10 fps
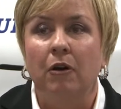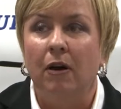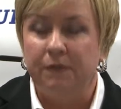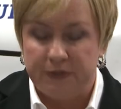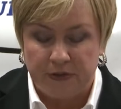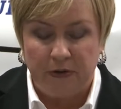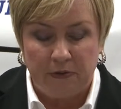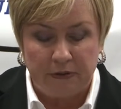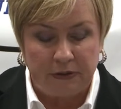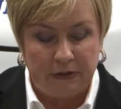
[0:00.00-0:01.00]
Officer
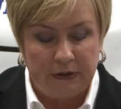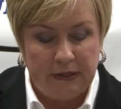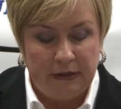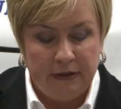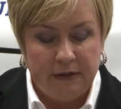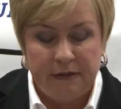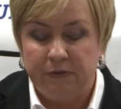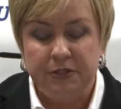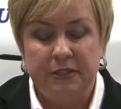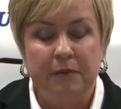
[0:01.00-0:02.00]
Holder.
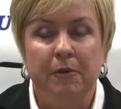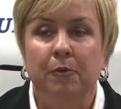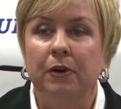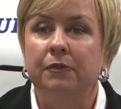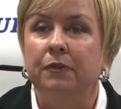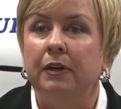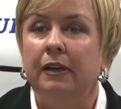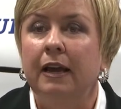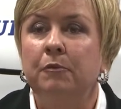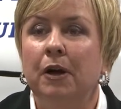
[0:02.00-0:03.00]
Don't just take my word for it.
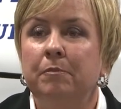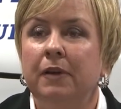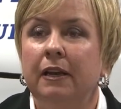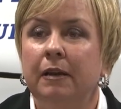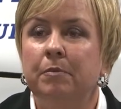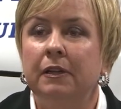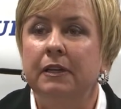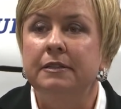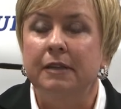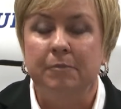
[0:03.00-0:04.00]
NYPD
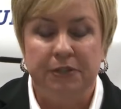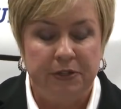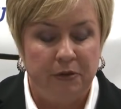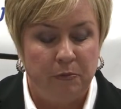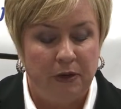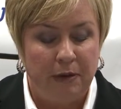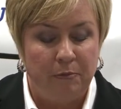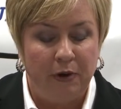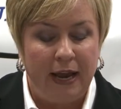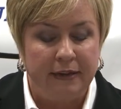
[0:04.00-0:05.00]
Police Commissioner William
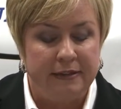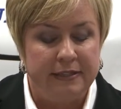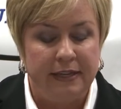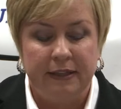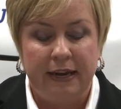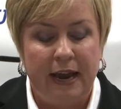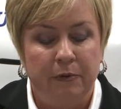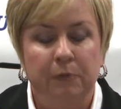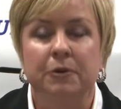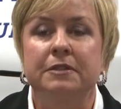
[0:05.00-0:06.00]
Bratton said that
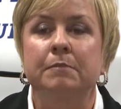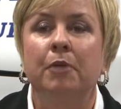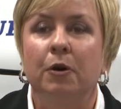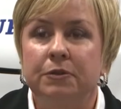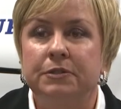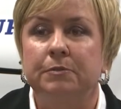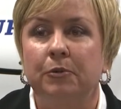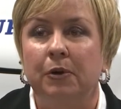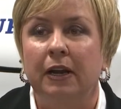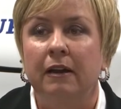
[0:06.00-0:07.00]
Howard was the poster
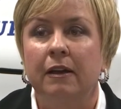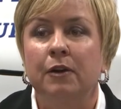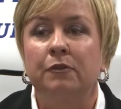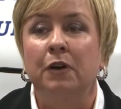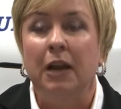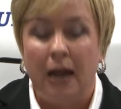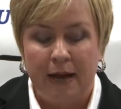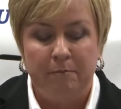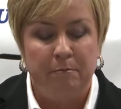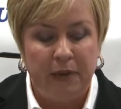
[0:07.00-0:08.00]
boy for
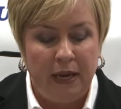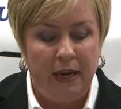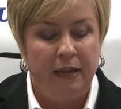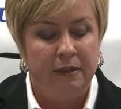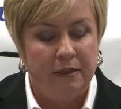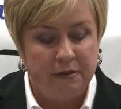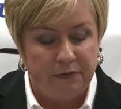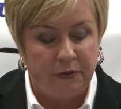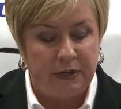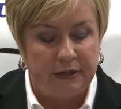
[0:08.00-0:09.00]
not being
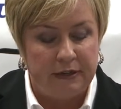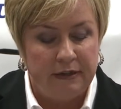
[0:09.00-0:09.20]
diverted.